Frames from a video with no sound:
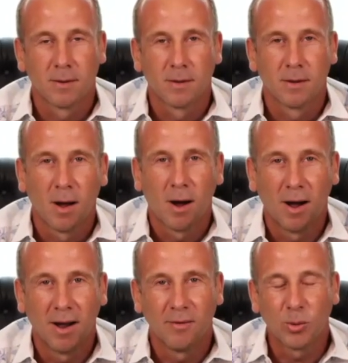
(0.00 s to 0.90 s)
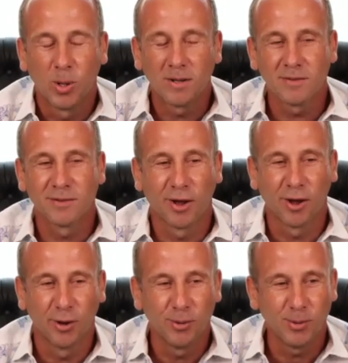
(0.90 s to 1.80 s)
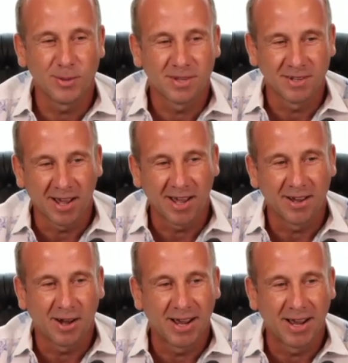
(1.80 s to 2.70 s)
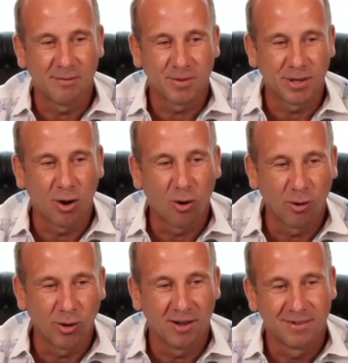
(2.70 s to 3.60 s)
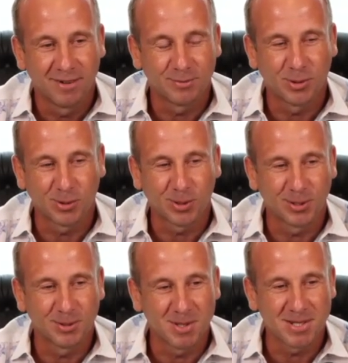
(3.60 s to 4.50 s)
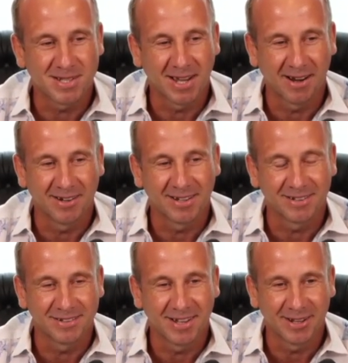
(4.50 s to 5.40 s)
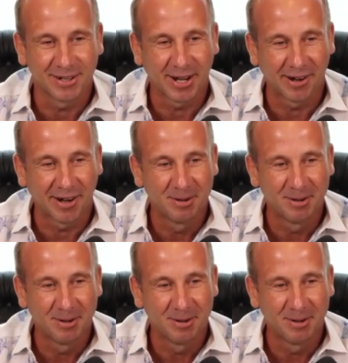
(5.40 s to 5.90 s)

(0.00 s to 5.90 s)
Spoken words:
Hi, everyone. So today I have the honor of talking to Mr. Gary Douglas. Hello, Gary.